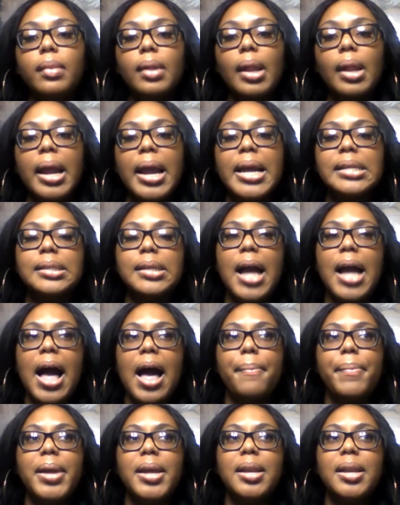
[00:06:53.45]
It's
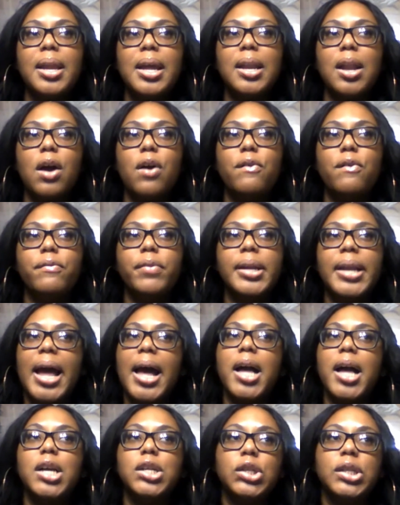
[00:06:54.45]
common in over
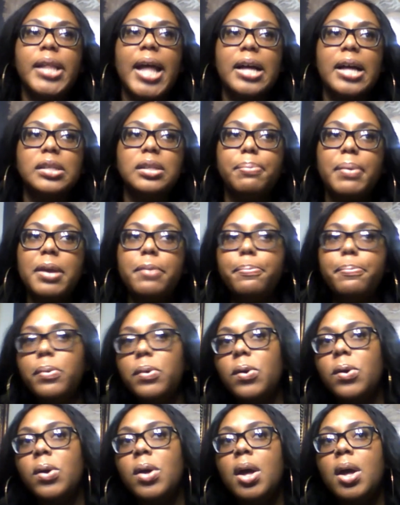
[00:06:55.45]
900,000
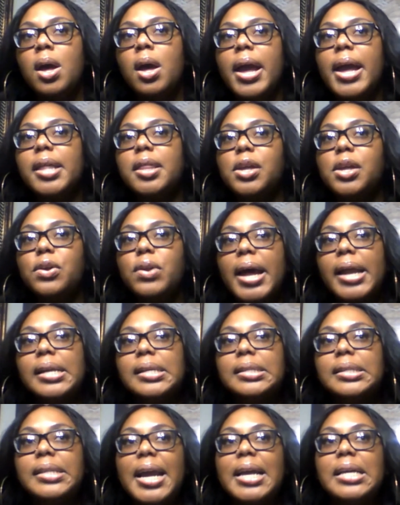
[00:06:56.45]
people in the United
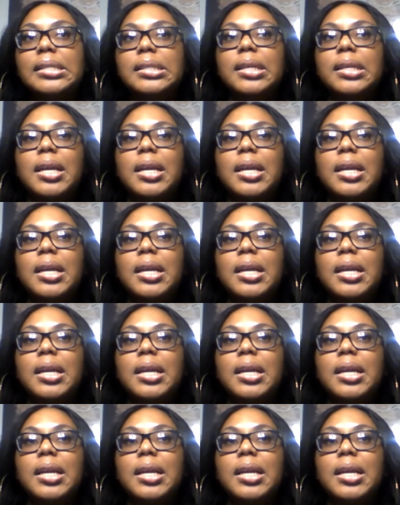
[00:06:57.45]
States,